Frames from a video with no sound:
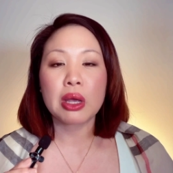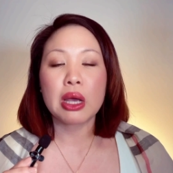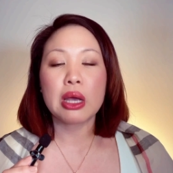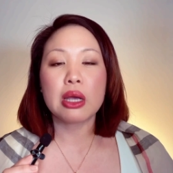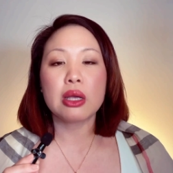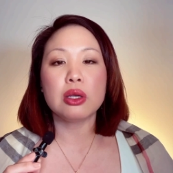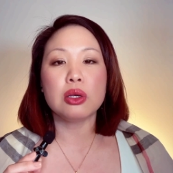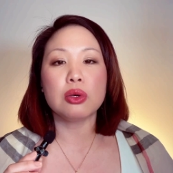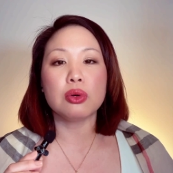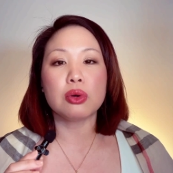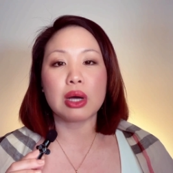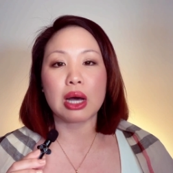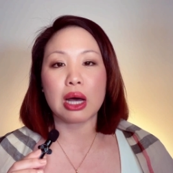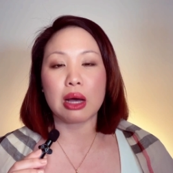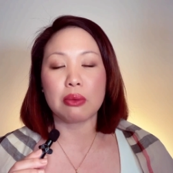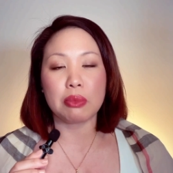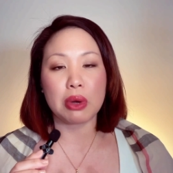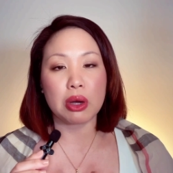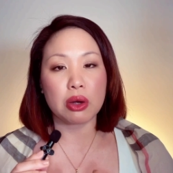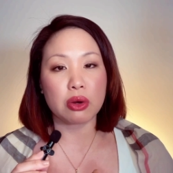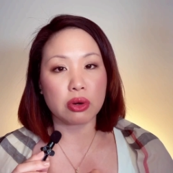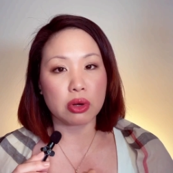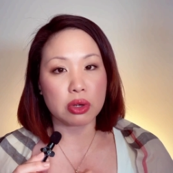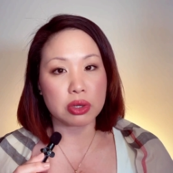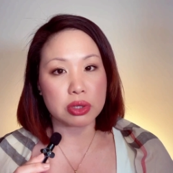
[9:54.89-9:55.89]
you come
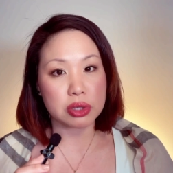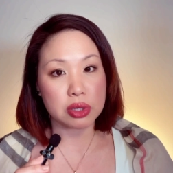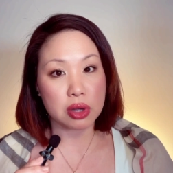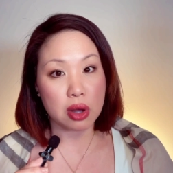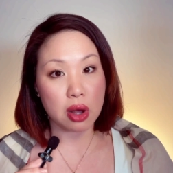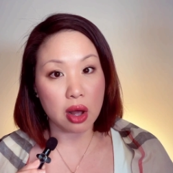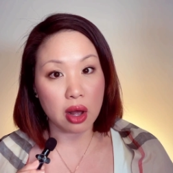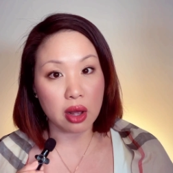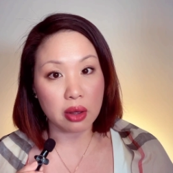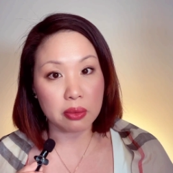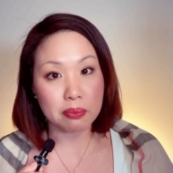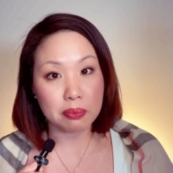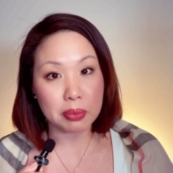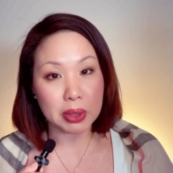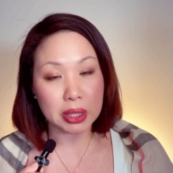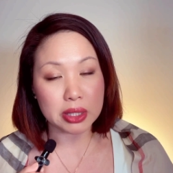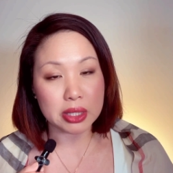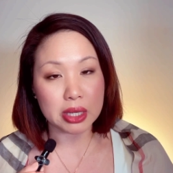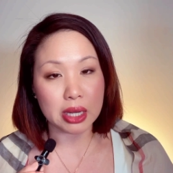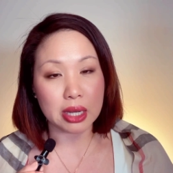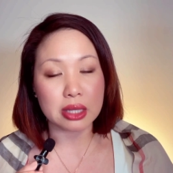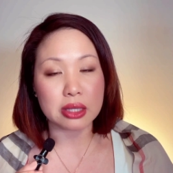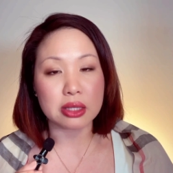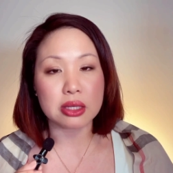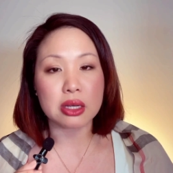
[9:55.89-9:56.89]
across
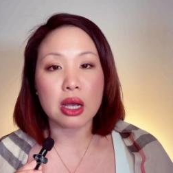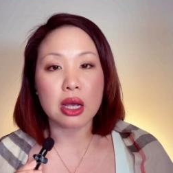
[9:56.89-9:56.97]
competent,